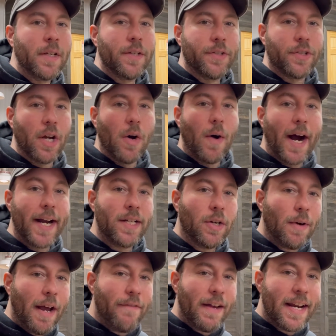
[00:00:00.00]
So I
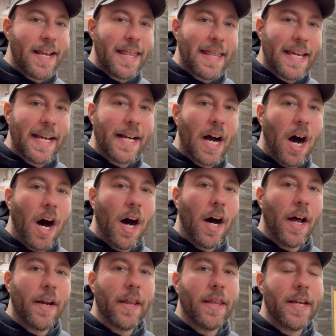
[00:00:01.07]
don't have anything
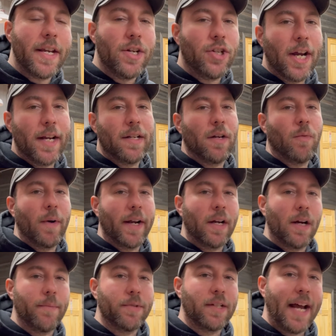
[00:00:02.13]
on the agenda when it
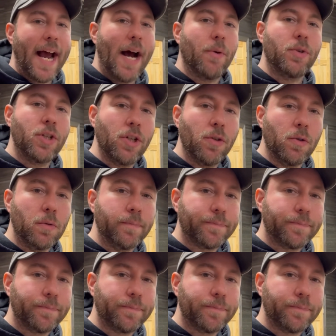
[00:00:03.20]
comes to how-to,